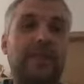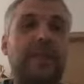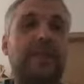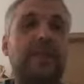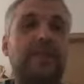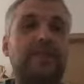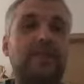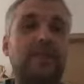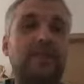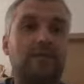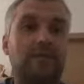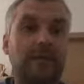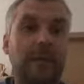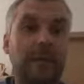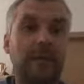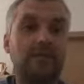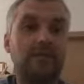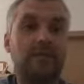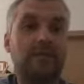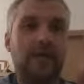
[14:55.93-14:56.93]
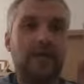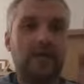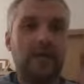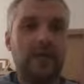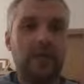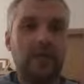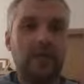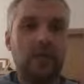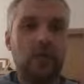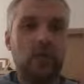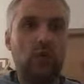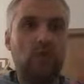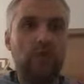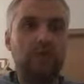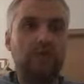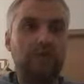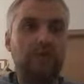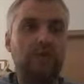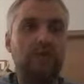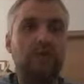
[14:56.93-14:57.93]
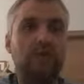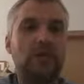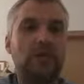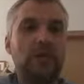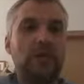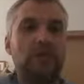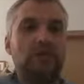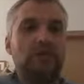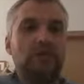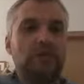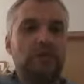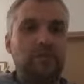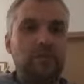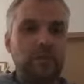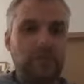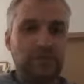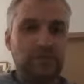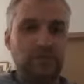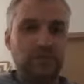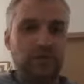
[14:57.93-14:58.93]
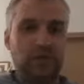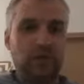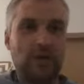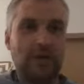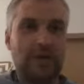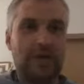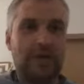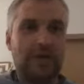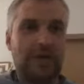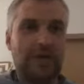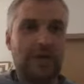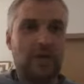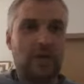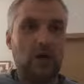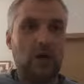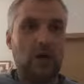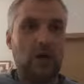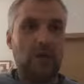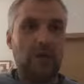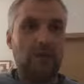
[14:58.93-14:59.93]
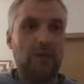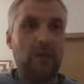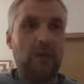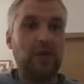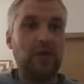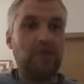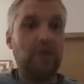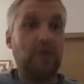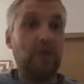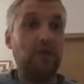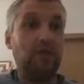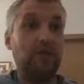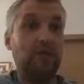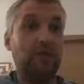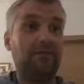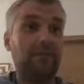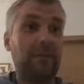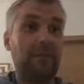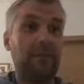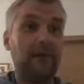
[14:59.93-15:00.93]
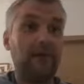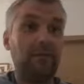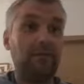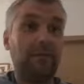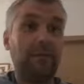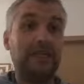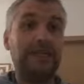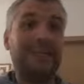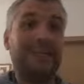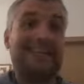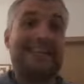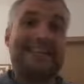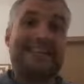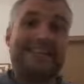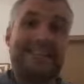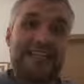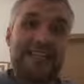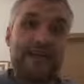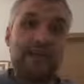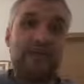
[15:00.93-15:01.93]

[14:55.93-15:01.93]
It is about you. Sorry on pointing you with a finger, but it is